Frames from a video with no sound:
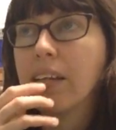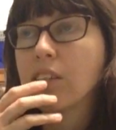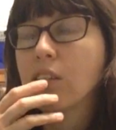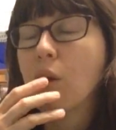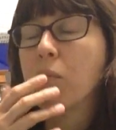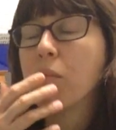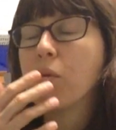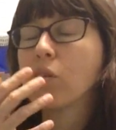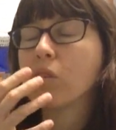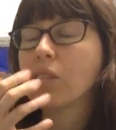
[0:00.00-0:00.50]
It's
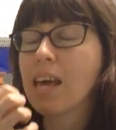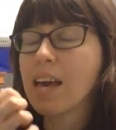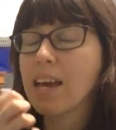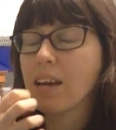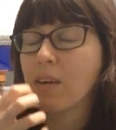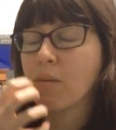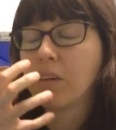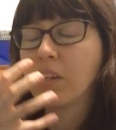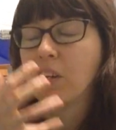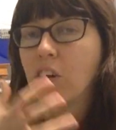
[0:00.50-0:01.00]
almost
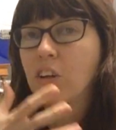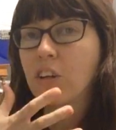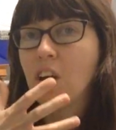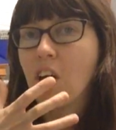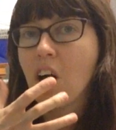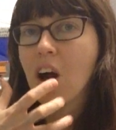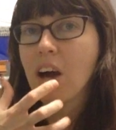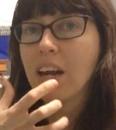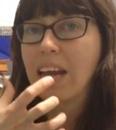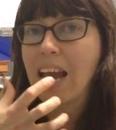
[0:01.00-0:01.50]
like when you're
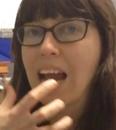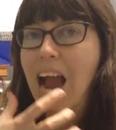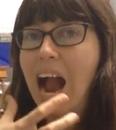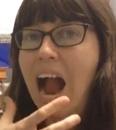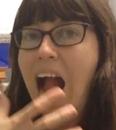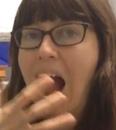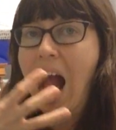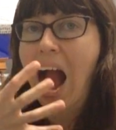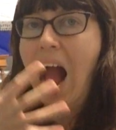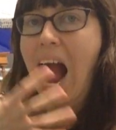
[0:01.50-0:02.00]

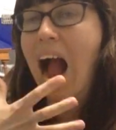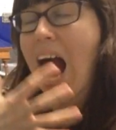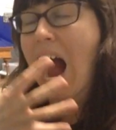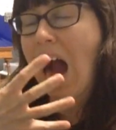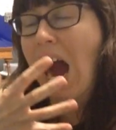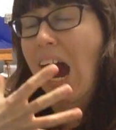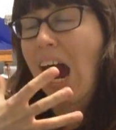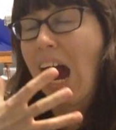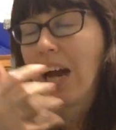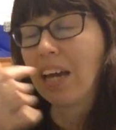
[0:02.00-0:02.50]
yawning,
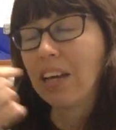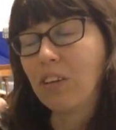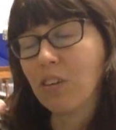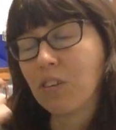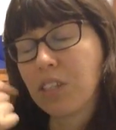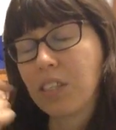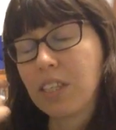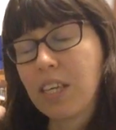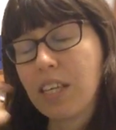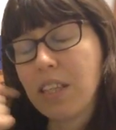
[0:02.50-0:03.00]
you'll
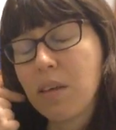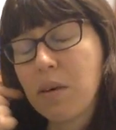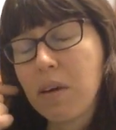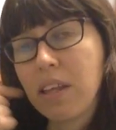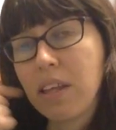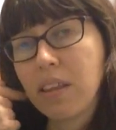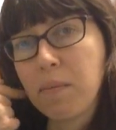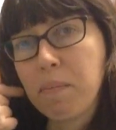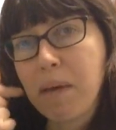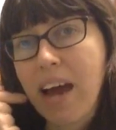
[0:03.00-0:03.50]
see
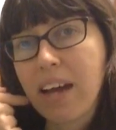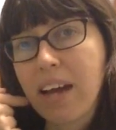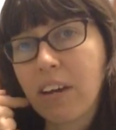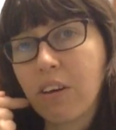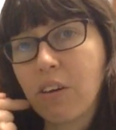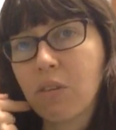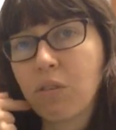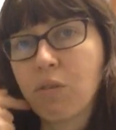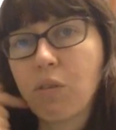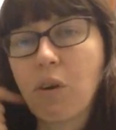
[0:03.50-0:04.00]
in the back of
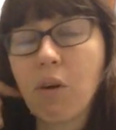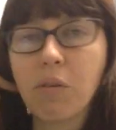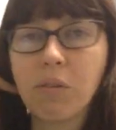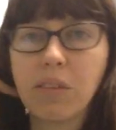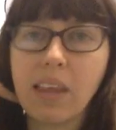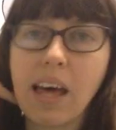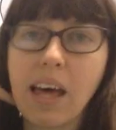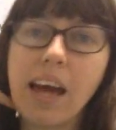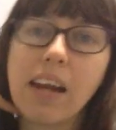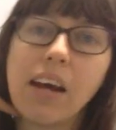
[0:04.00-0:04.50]
your
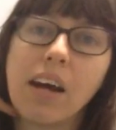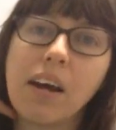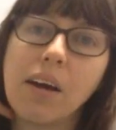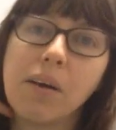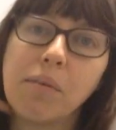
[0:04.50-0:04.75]
throat that